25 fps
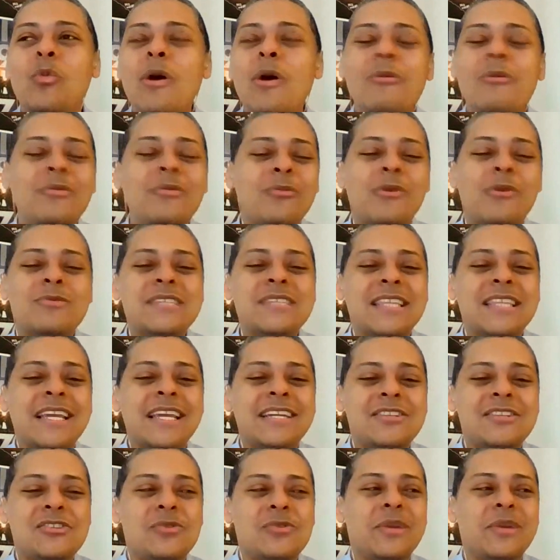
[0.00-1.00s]
what, what was it
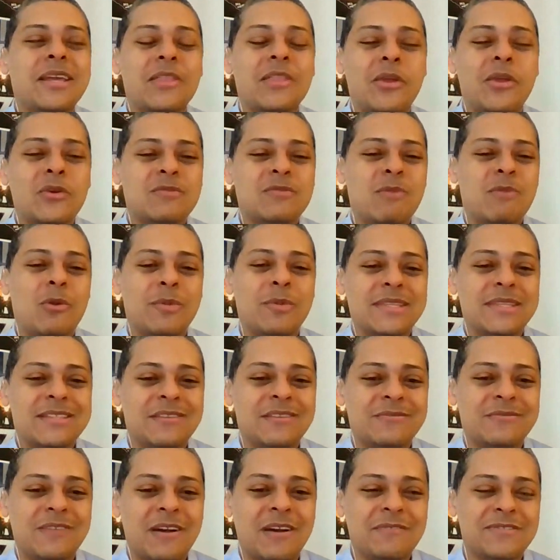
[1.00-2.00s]
like shooting those moments
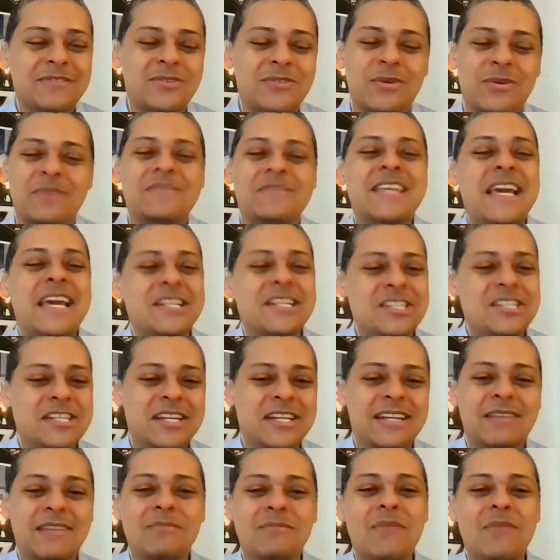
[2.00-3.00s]
of, of sort of
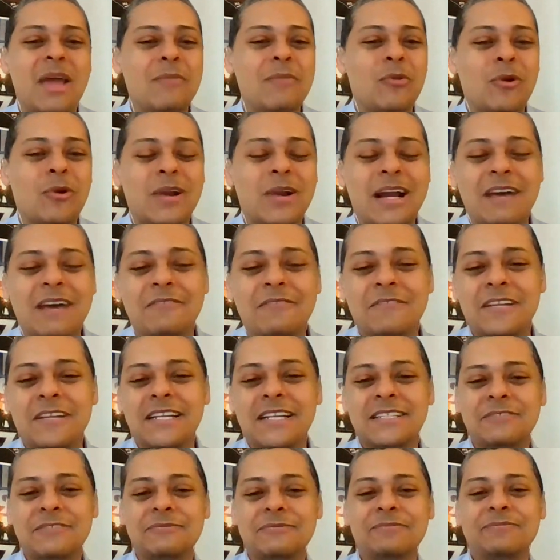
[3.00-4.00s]
tension and, and more
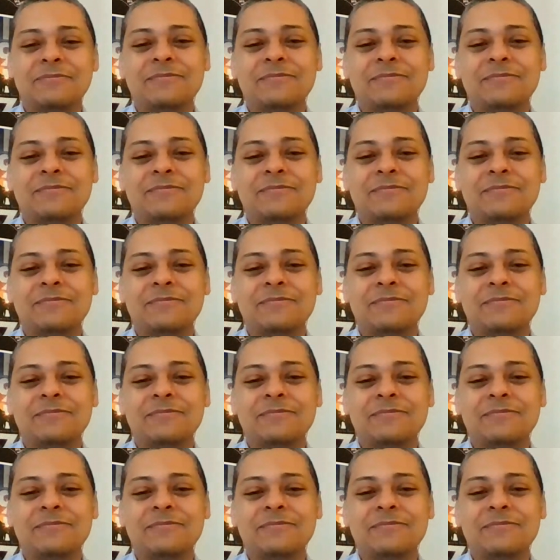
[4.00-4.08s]
conflict